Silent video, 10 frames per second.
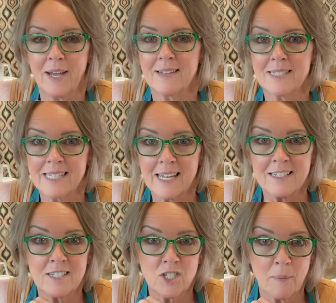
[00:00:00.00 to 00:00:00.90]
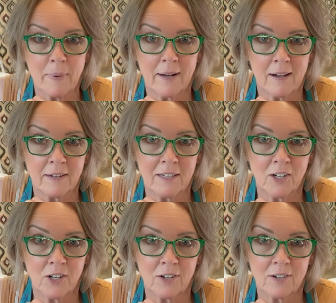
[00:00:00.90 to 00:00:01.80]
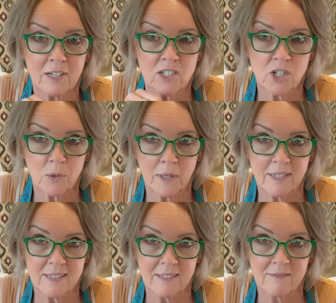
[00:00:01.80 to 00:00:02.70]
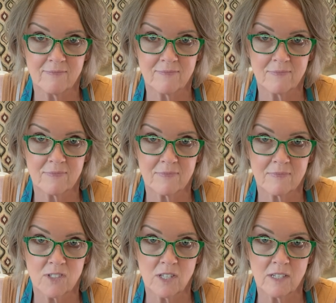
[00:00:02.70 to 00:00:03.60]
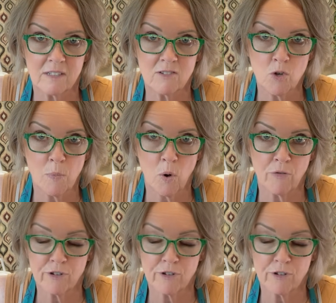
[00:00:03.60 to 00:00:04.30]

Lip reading: I decided to jump back on here and show you what I did to the new bowl for